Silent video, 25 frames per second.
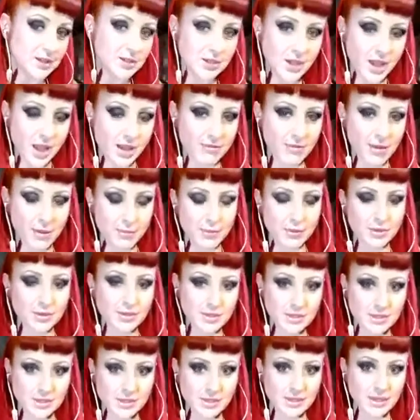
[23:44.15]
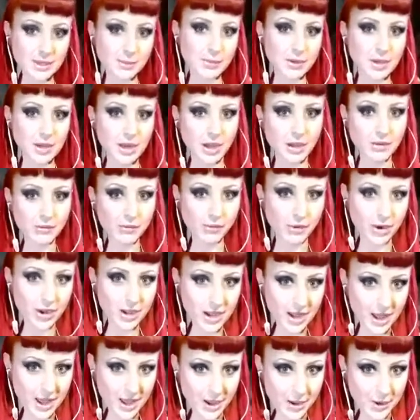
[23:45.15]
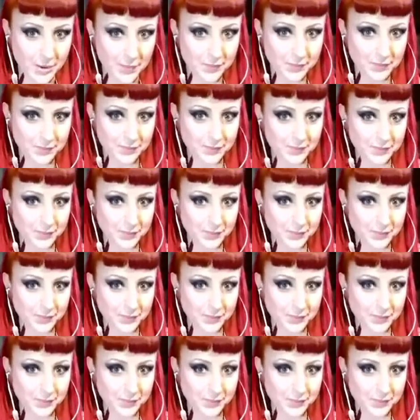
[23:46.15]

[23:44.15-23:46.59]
to have that person in my life right now.